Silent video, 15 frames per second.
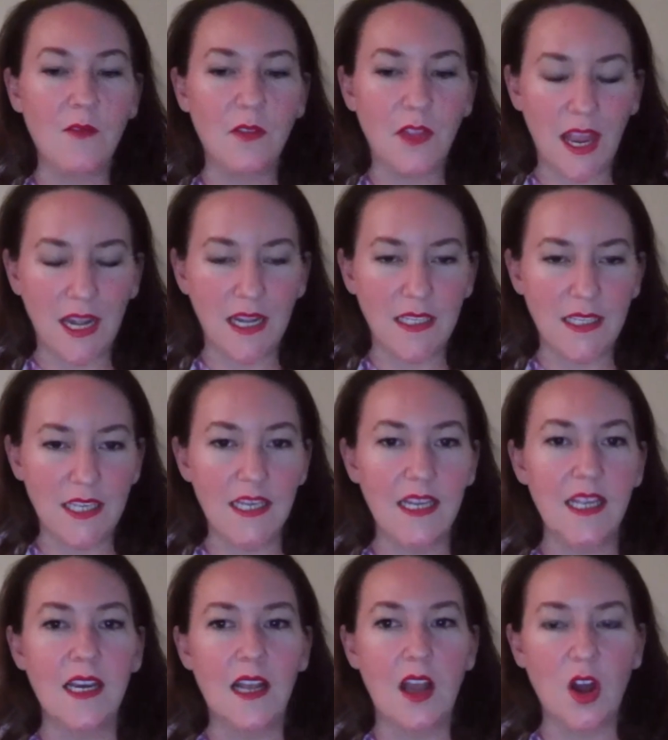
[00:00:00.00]
flight
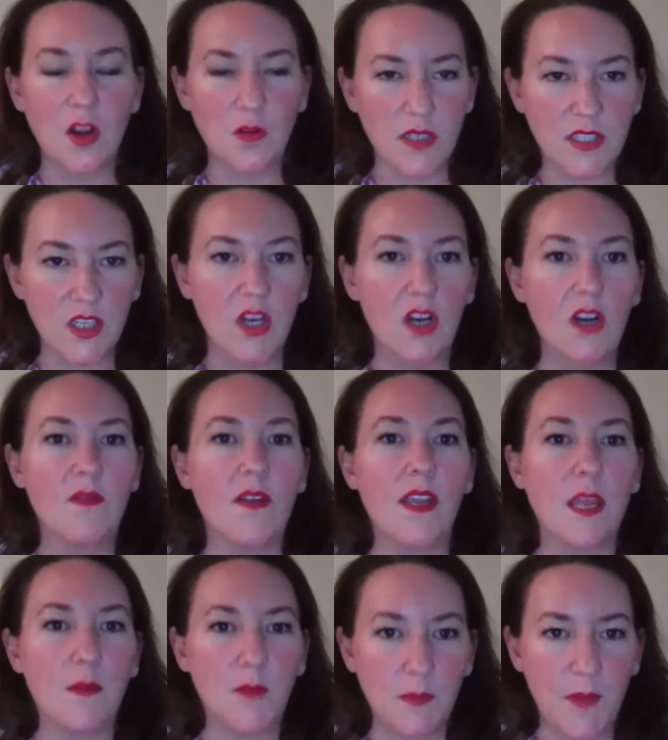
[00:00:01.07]
attendant on reserve
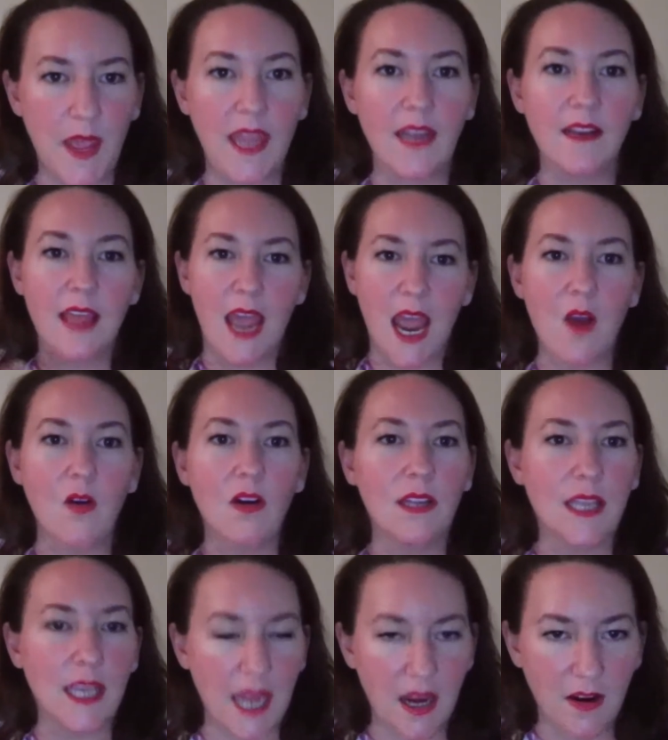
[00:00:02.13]
can be paid, the
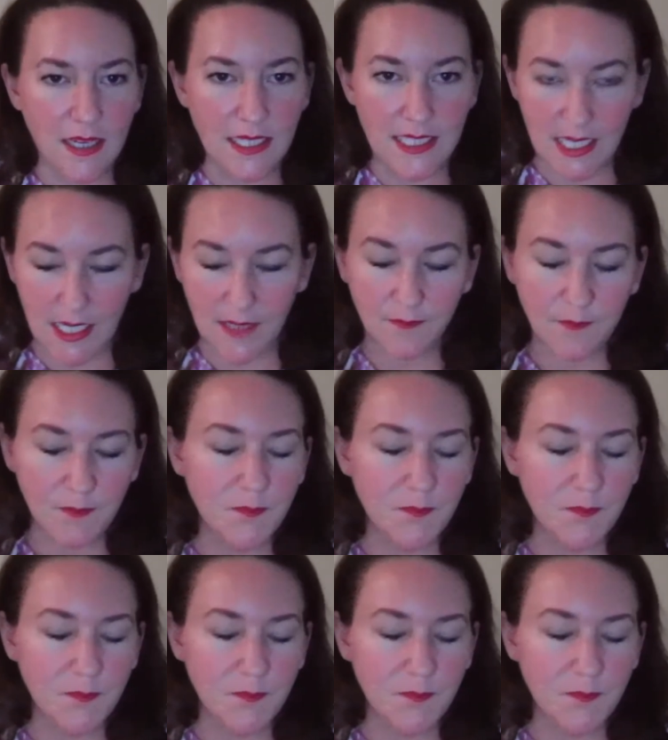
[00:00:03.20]
hourly guarantee.